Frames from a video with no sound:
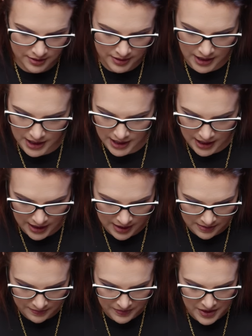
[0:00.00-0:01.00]

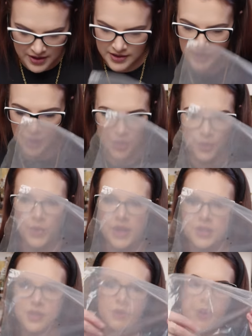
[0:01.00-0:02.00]
Okay, so
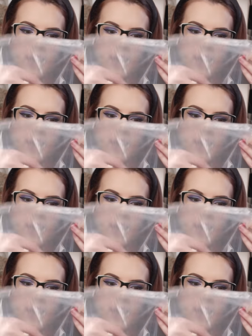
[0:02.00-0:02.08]
we do